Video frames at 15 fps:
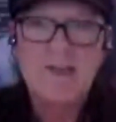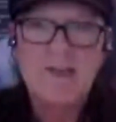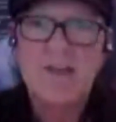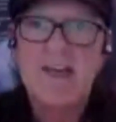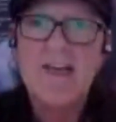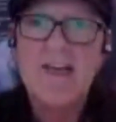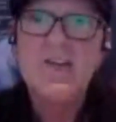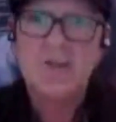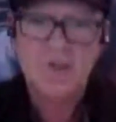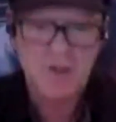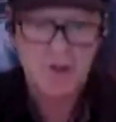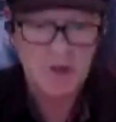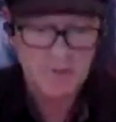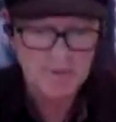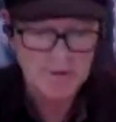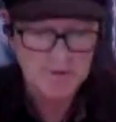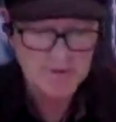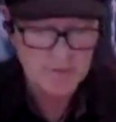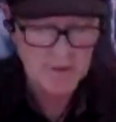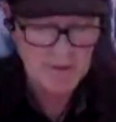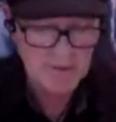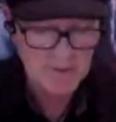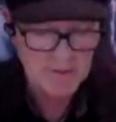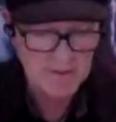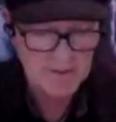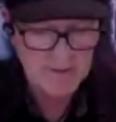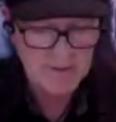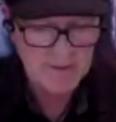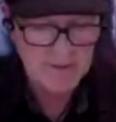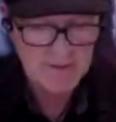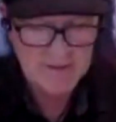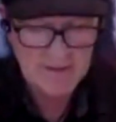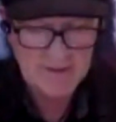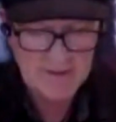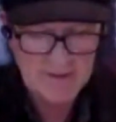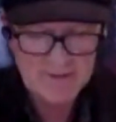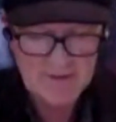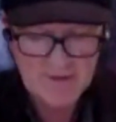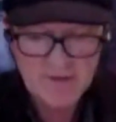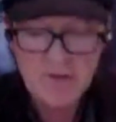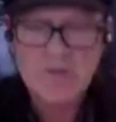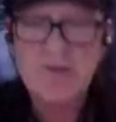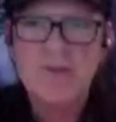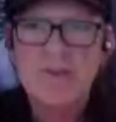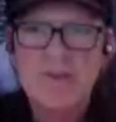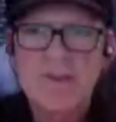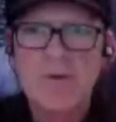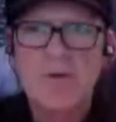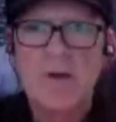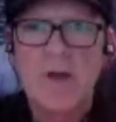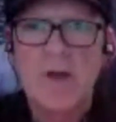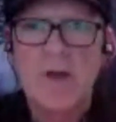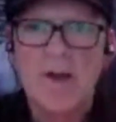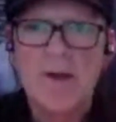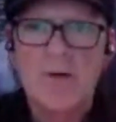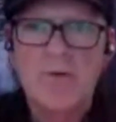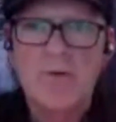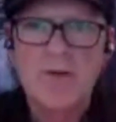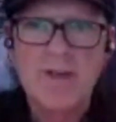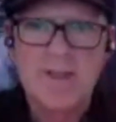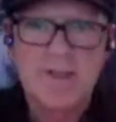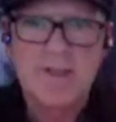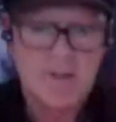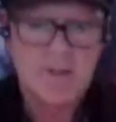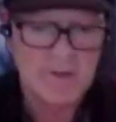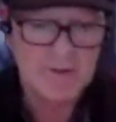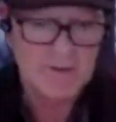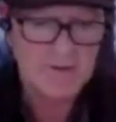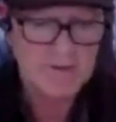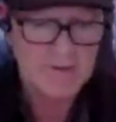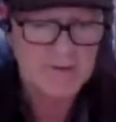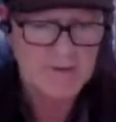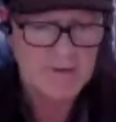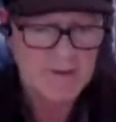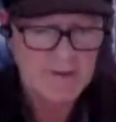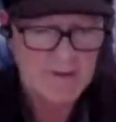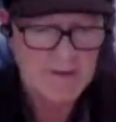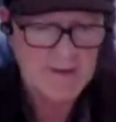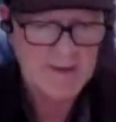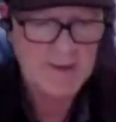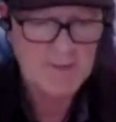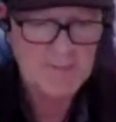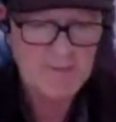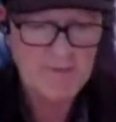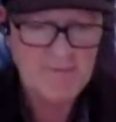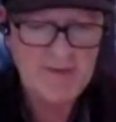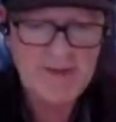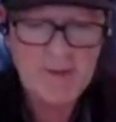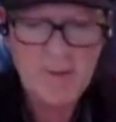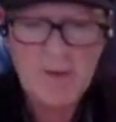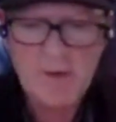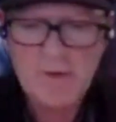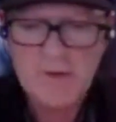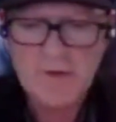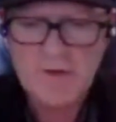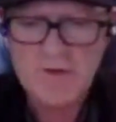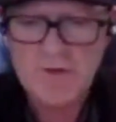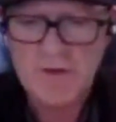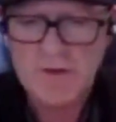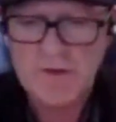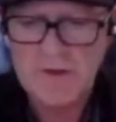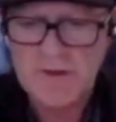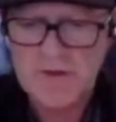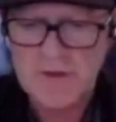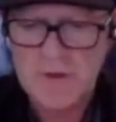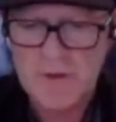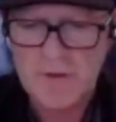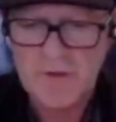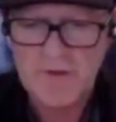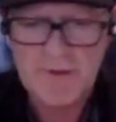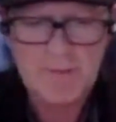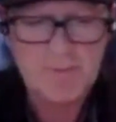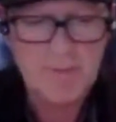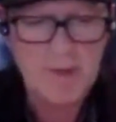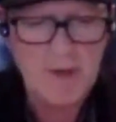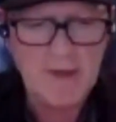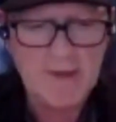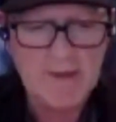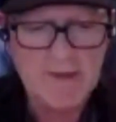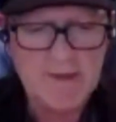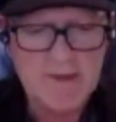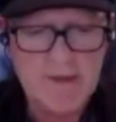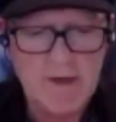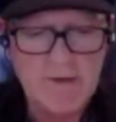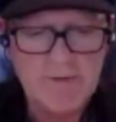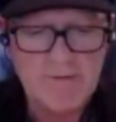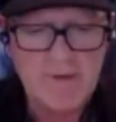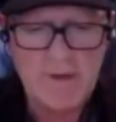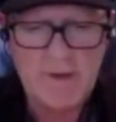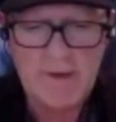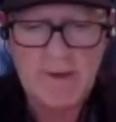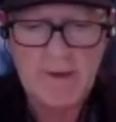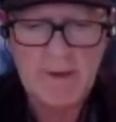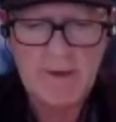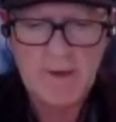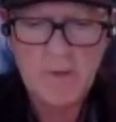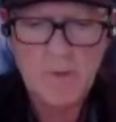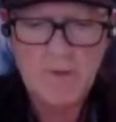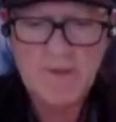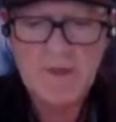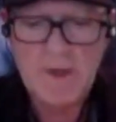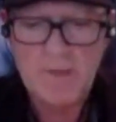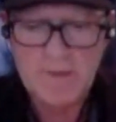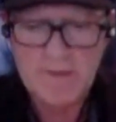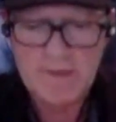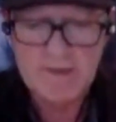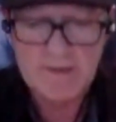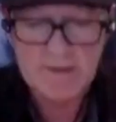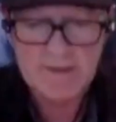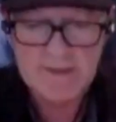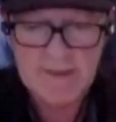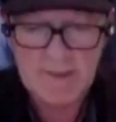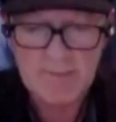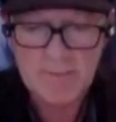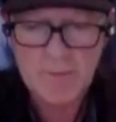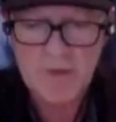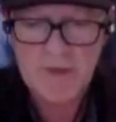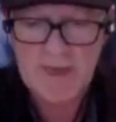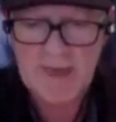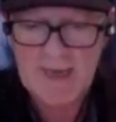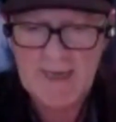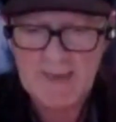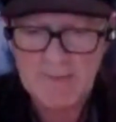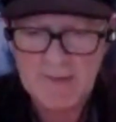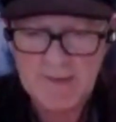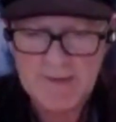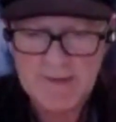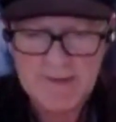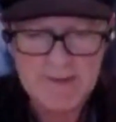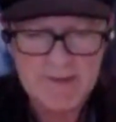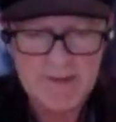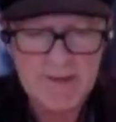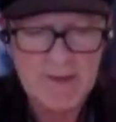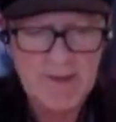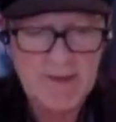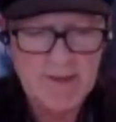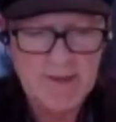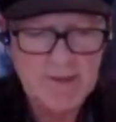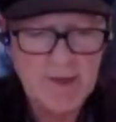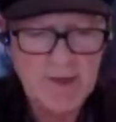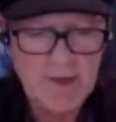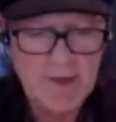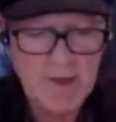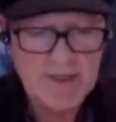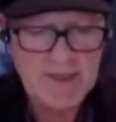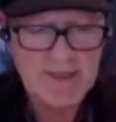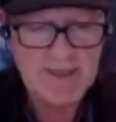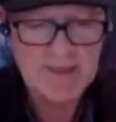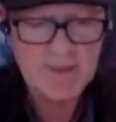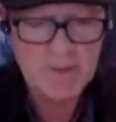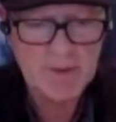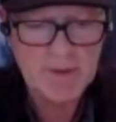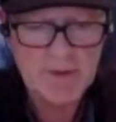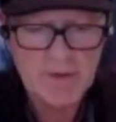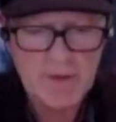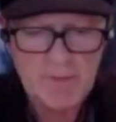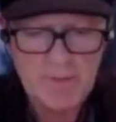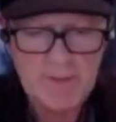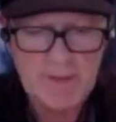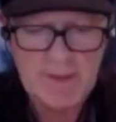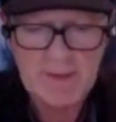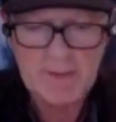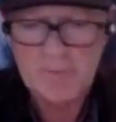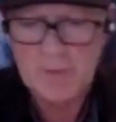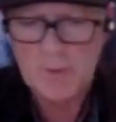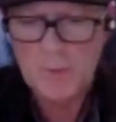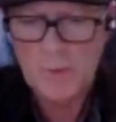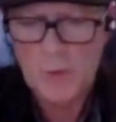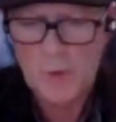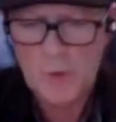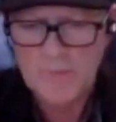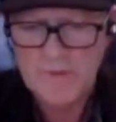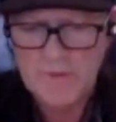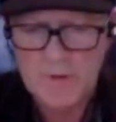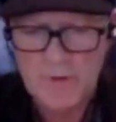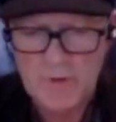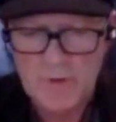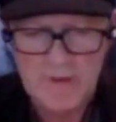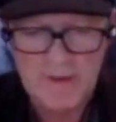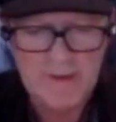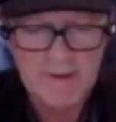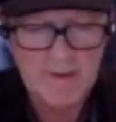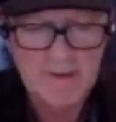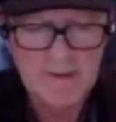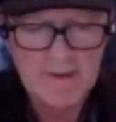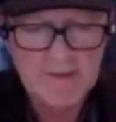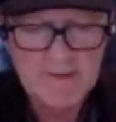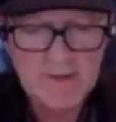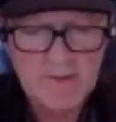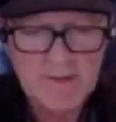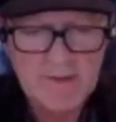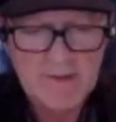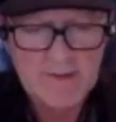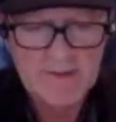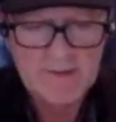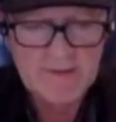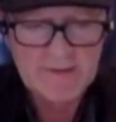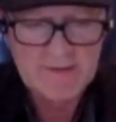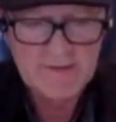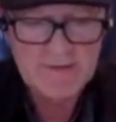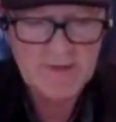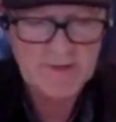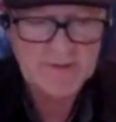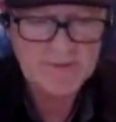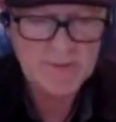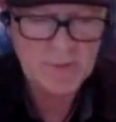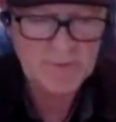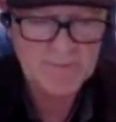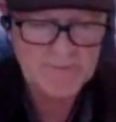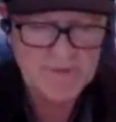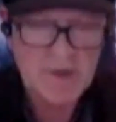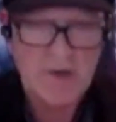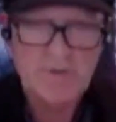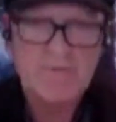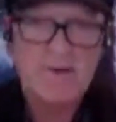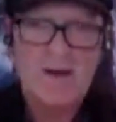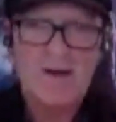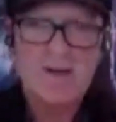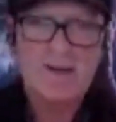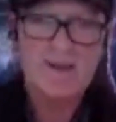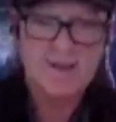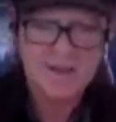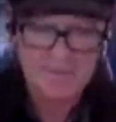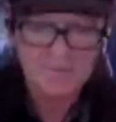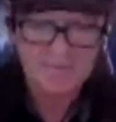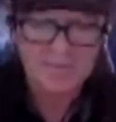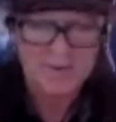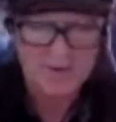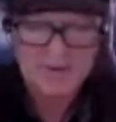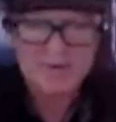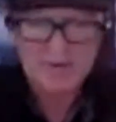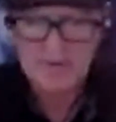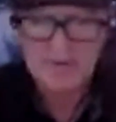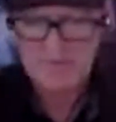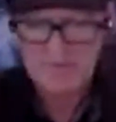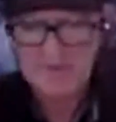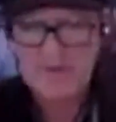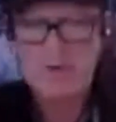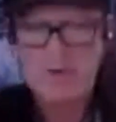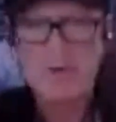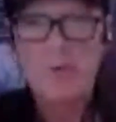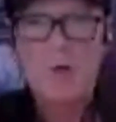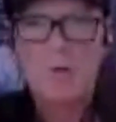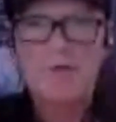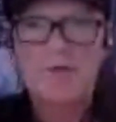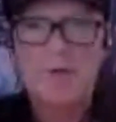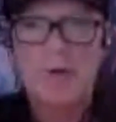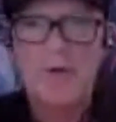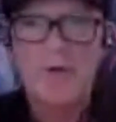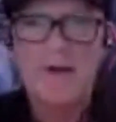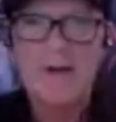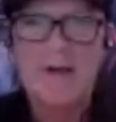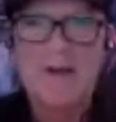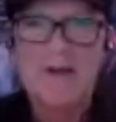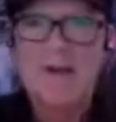He's a German as well, and it's just a single line. I'll read it to you. A very well constructed story that binds sci-fi with contemporary elements nicely into a gripping but warm story. So you've got sort of sci-fi, contemporary, gripping, warm story.